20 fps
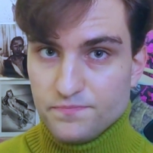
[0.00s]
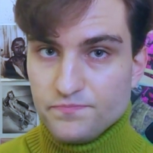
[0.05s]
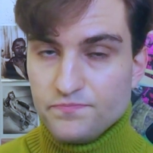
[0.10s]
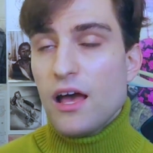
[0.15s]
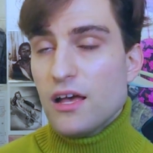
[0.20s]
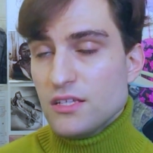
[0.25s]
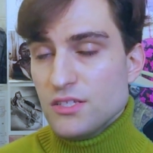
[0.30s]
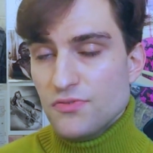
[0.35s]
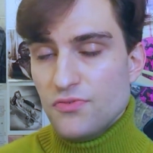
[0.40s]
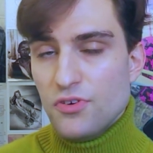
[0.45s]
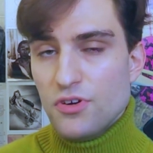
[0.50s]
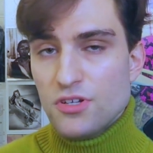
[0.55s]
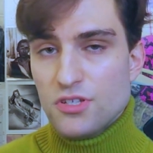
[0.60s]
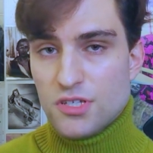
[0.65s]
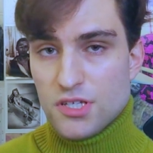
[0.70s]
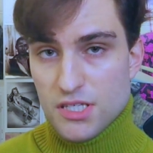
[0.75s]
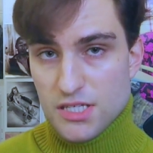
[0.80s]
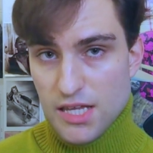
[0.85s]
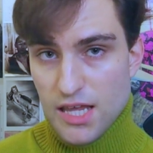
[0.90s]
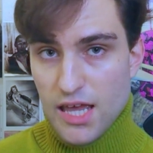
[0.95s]
As for
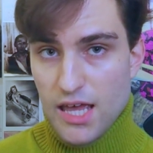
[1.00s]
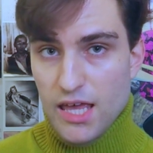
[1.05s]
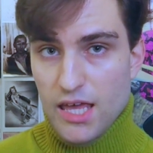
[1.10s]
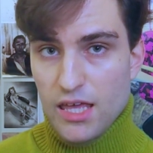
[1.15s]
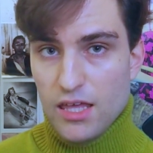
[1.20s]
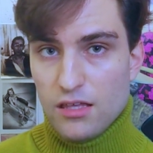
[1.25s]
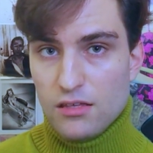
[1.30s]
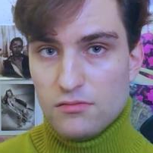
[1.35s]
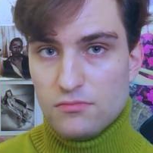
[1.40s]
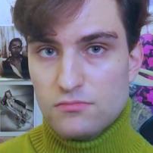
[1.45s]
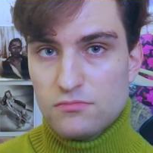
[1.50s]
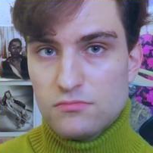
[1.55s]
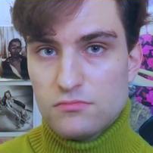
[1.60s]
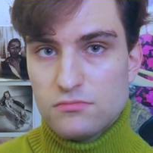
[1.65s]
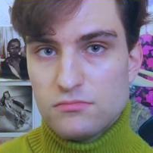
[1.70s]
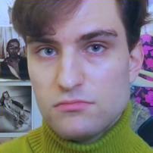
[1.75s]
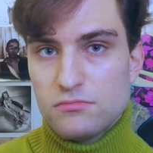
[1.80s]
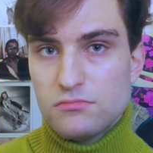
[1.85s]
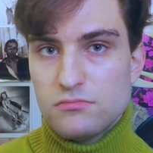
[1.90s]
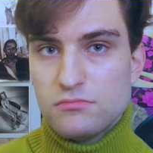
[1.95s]
today,
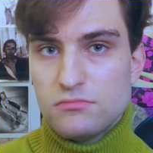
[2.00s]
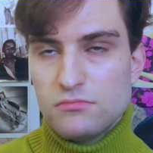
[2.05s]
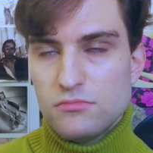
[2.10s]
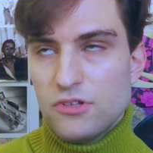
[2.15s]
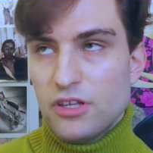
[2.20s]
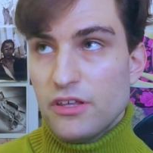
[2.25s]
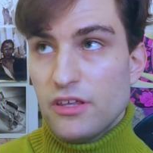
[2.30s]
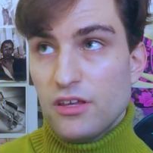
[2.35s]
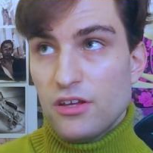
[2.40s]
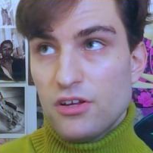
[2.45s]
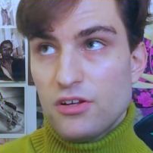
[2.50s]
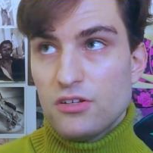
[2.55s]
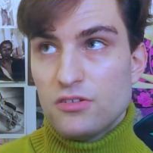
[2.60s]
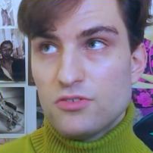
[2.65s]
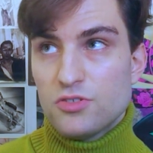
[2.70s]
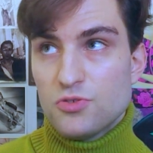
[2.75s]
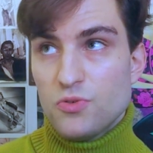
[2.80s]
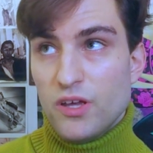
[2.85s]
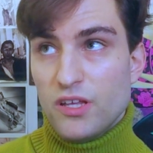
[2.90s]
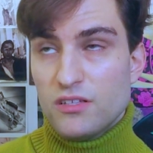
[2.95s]
the year
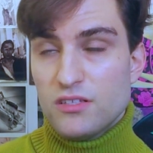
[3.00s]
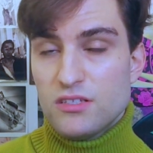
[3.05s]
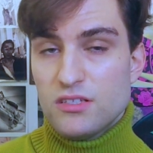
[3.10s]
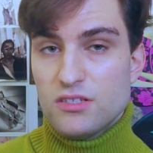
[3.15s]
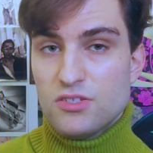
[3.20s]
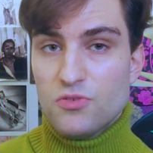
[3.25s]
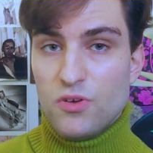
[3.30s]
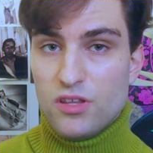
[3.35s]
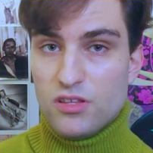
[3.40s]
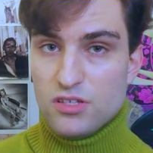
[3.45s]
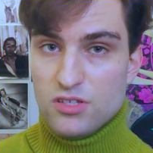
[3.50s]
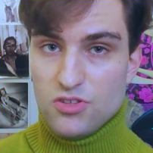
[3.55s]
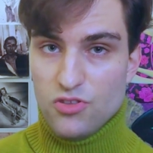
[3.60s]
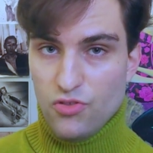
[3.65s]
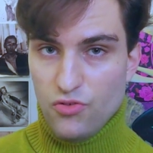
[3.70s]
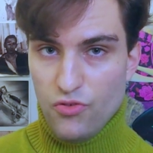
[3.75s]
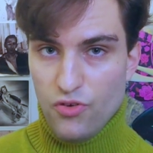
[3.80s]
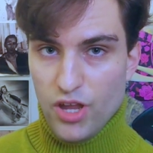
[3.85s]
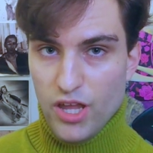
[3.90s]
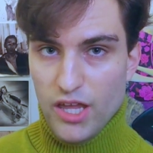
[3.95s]

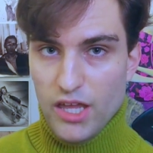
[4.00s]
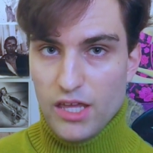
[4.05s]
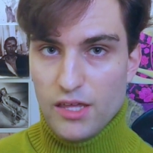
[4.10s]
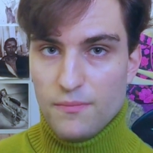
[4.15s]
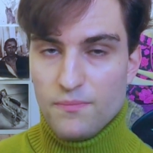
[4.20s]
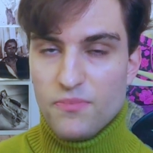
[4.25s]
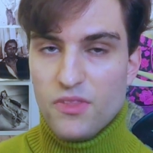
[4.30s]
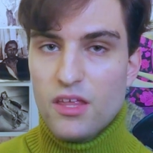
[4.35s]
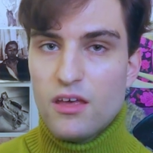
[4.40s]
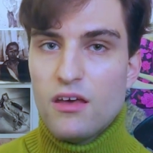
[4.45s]
2023,